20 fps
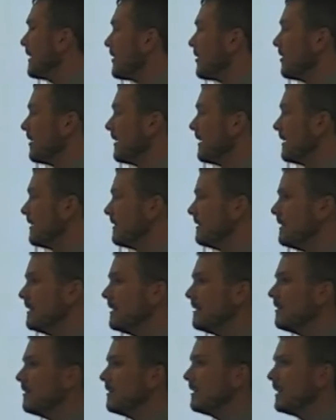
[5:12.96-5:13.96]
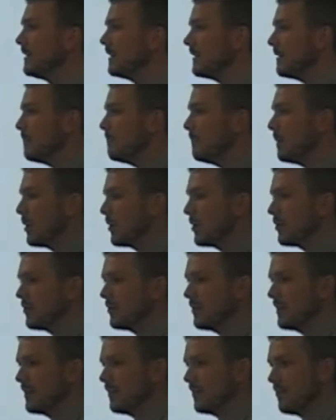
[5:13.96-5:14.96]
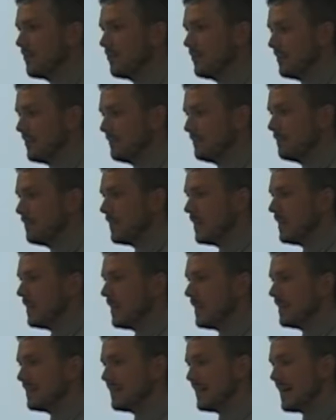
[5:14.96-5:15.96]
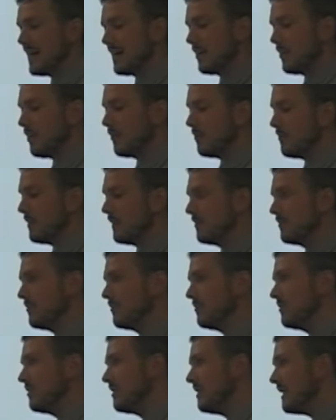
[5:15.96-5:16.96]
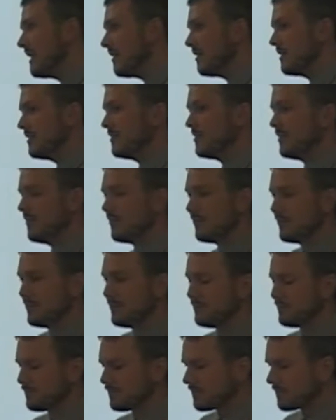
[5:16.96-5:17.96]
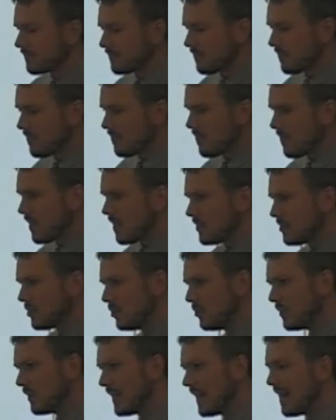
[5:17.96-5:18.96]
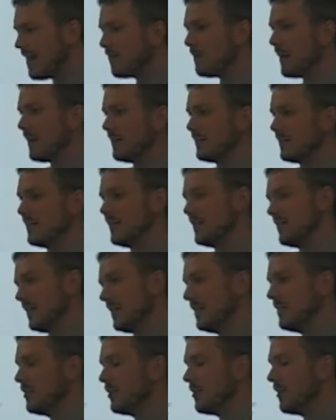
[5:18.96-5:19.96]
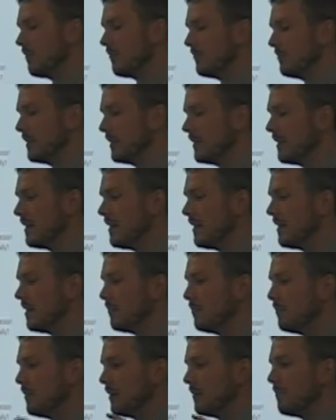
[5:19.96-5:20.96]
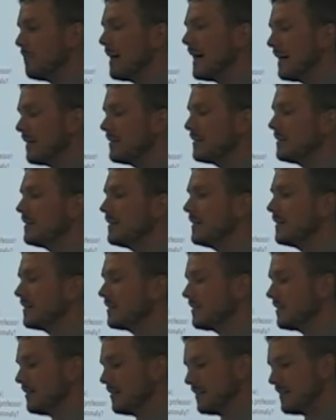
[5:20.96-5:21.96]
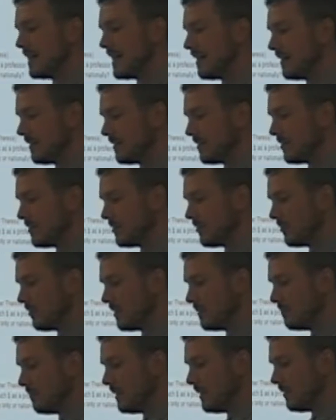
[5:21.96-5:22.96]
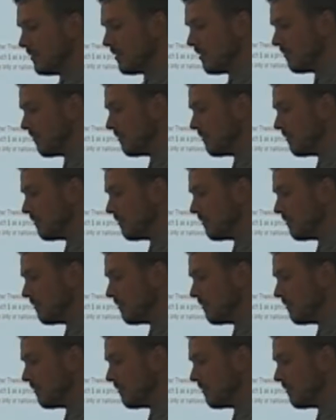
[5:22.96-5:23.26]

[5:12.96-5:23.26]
dickering and dealing and a bartering thing. It's not governmental. See how that's different? So you can have politics in government, but politics does not necessarily mean